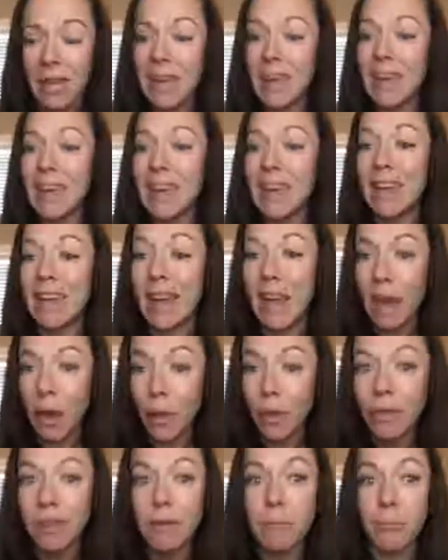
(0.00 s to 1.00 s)
in
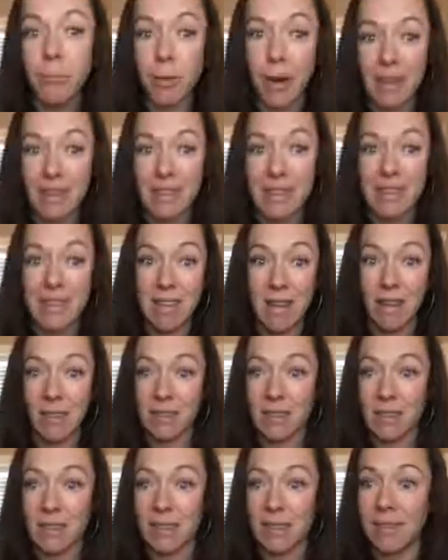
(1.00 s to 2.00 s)
healthy brain
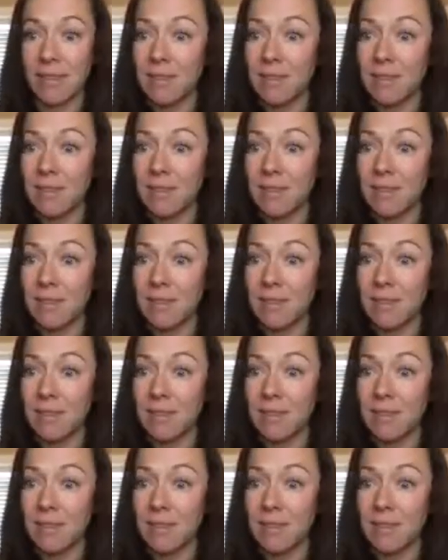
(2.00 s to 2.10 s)
cells.